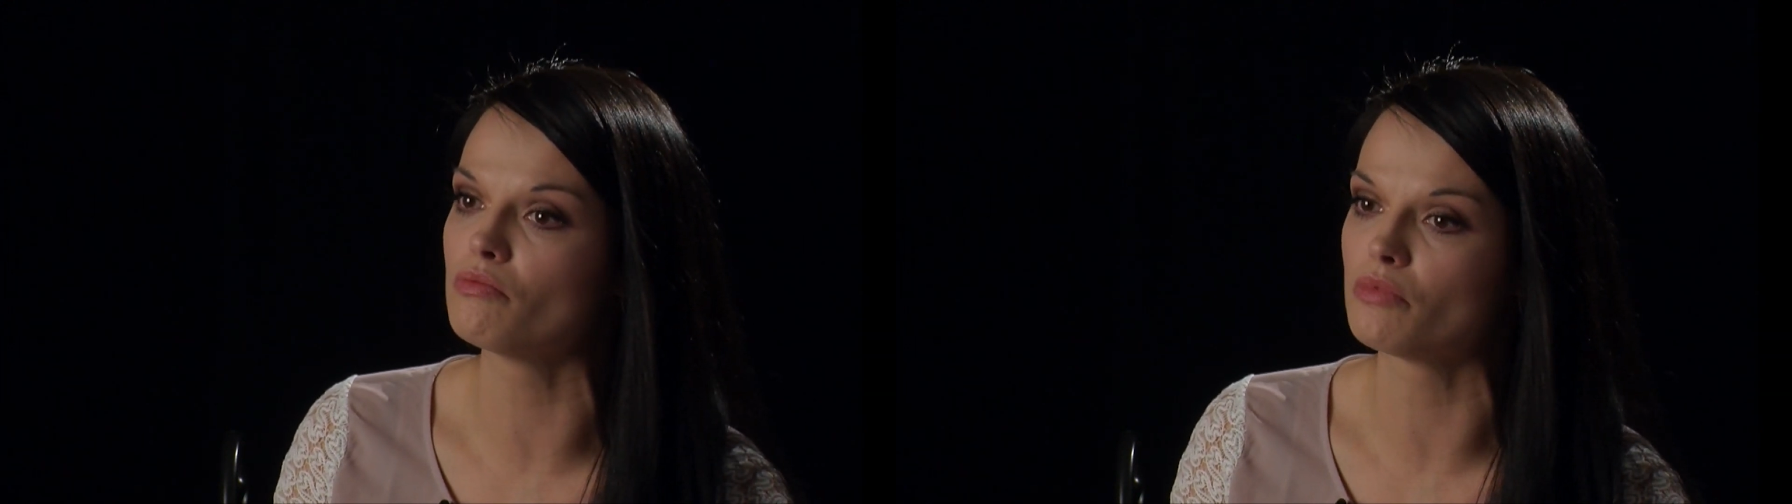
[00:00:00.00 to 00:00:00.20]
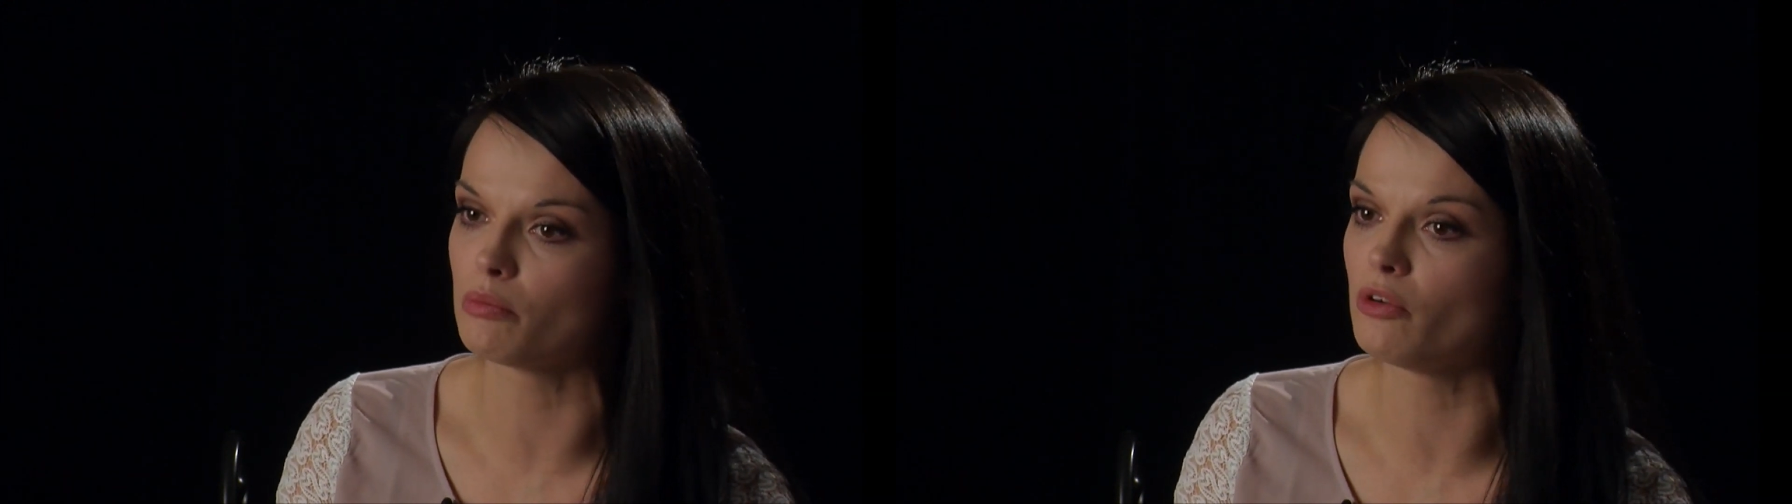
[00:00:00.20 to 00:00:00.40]

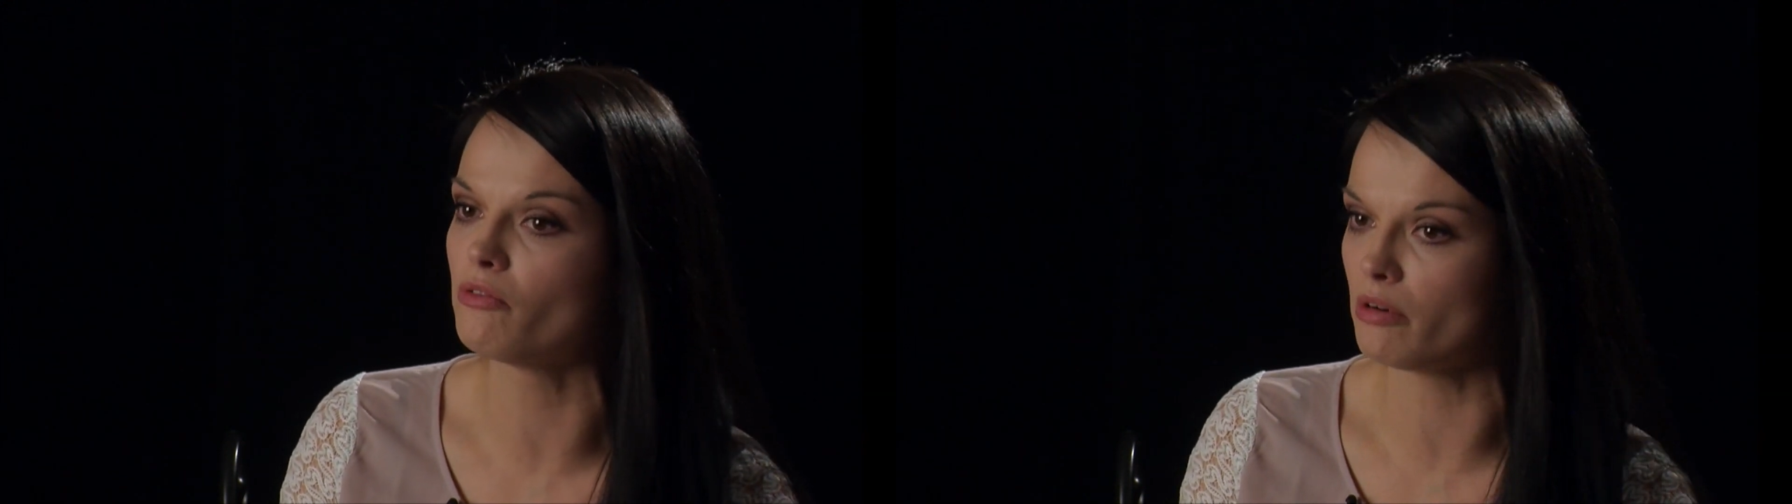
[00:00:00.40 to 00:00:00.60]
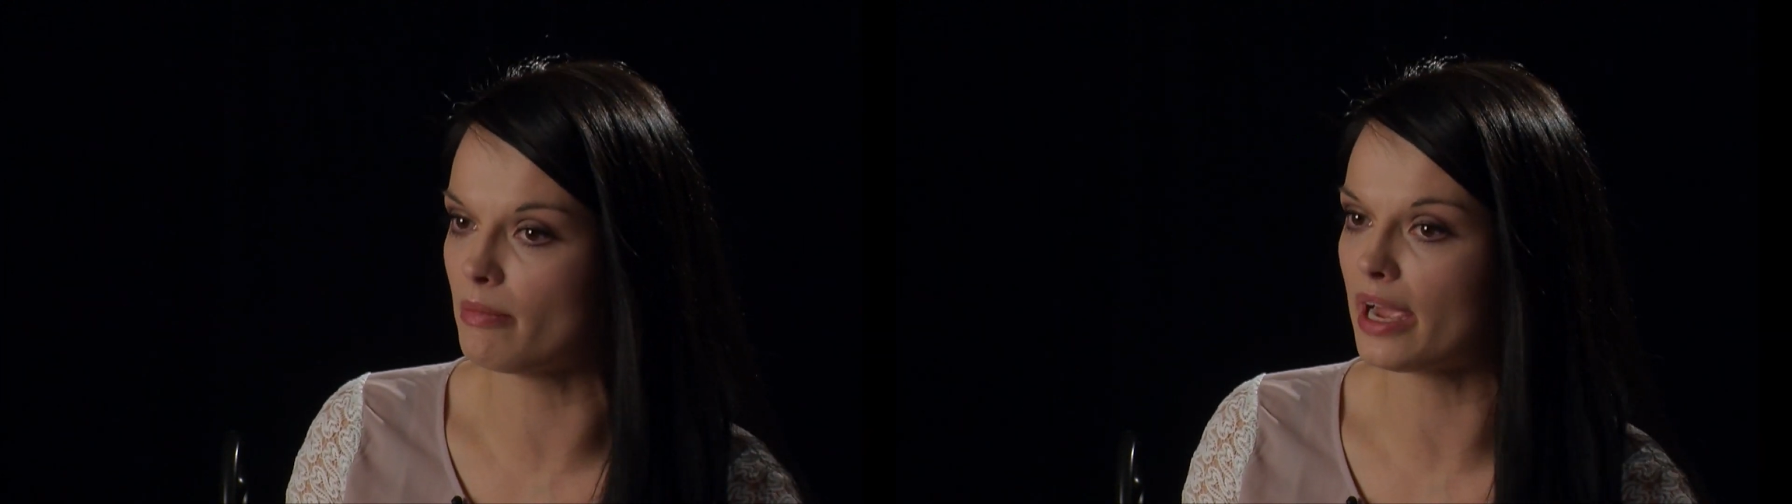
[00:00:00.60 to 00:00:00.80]
removed
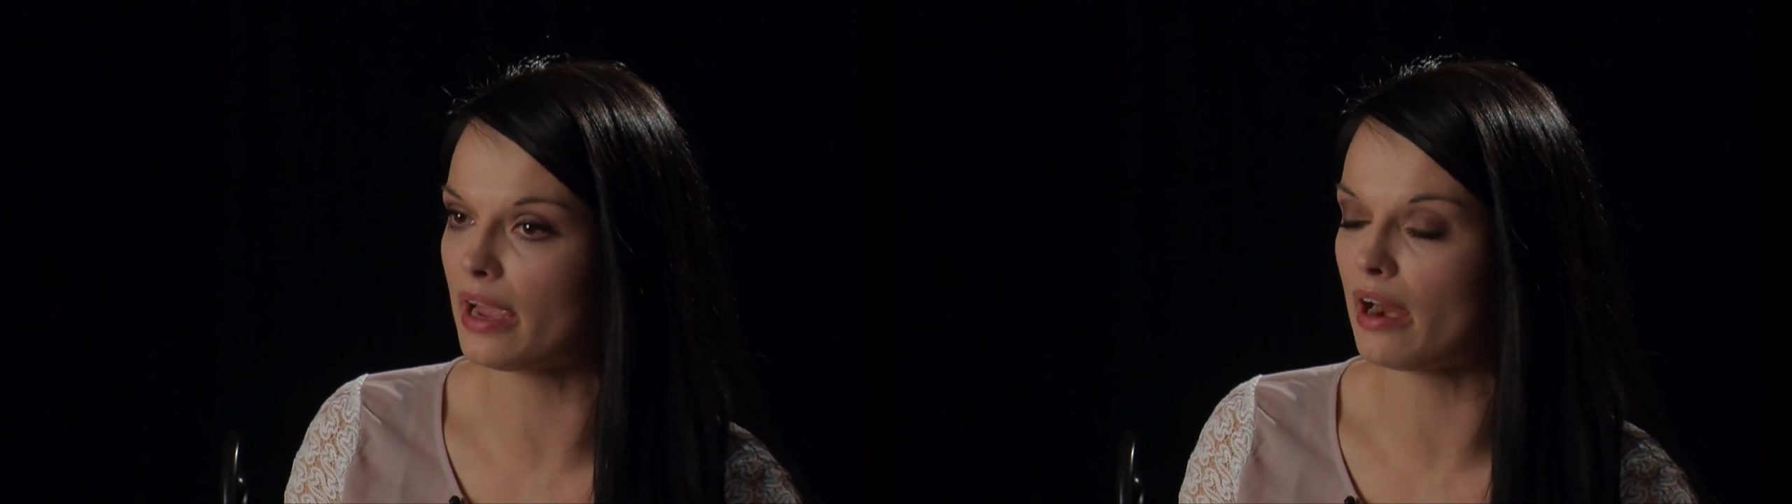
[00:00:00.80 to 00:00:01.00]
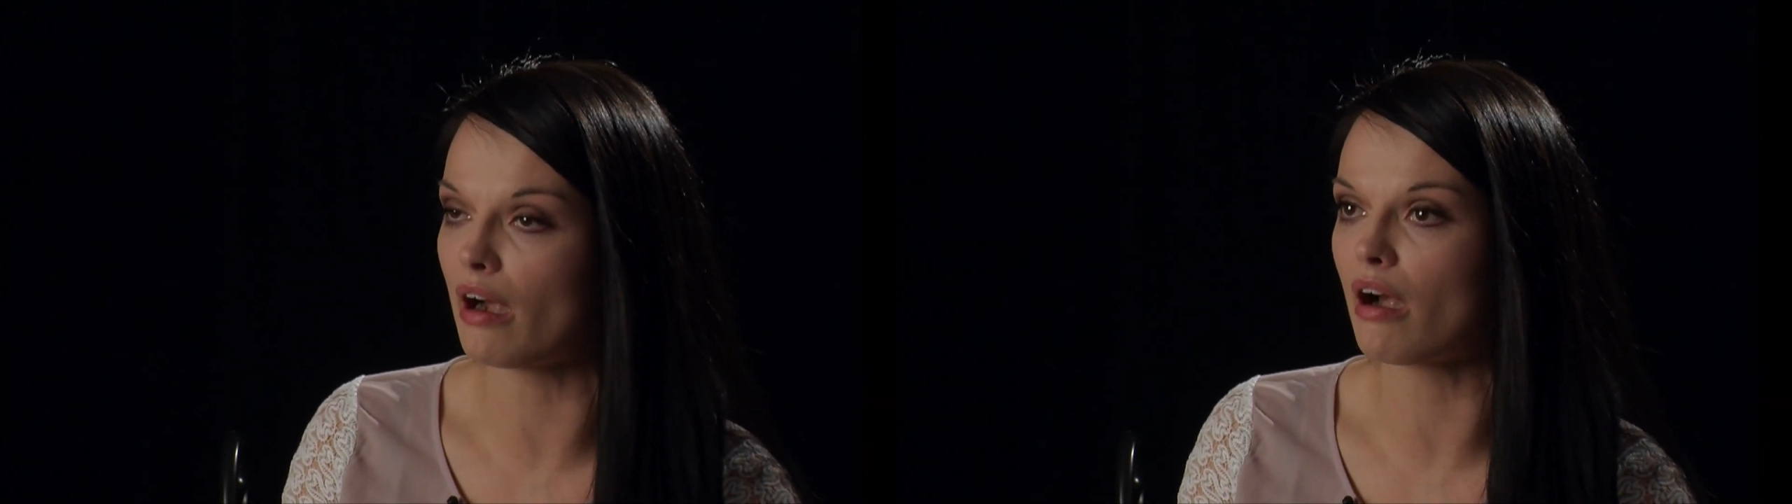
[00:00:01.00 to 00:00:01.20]
from my
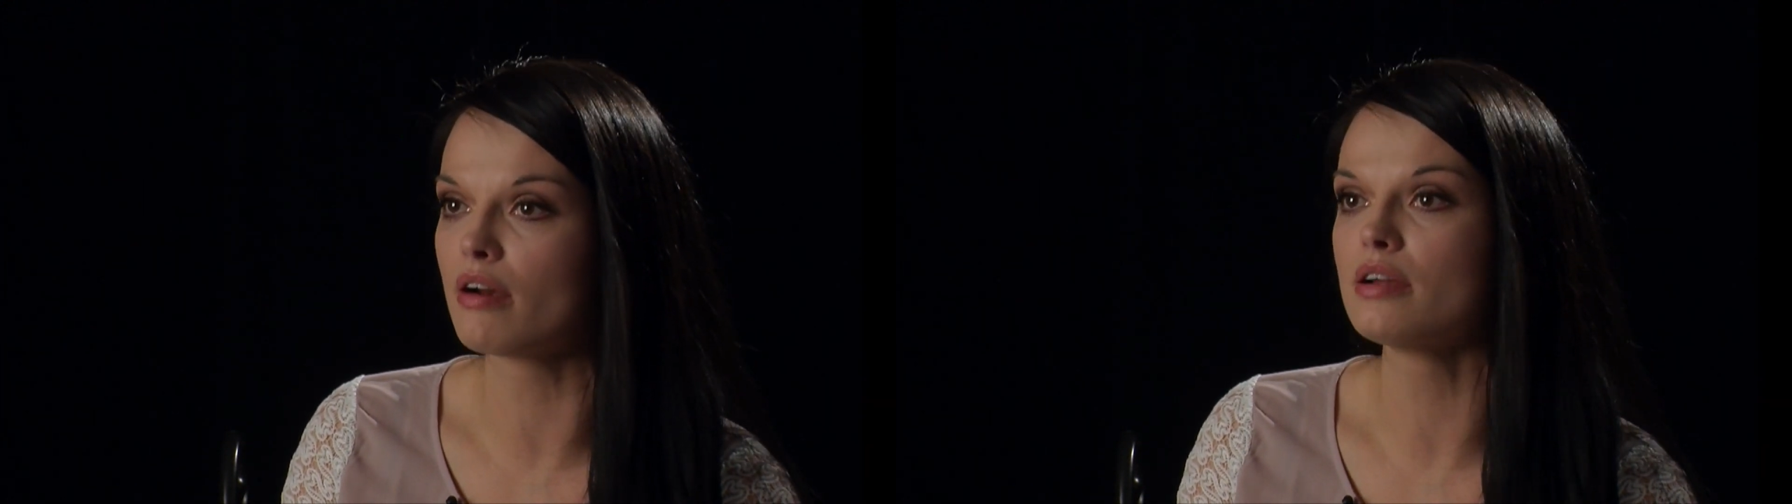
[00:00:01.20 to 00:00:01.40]
care.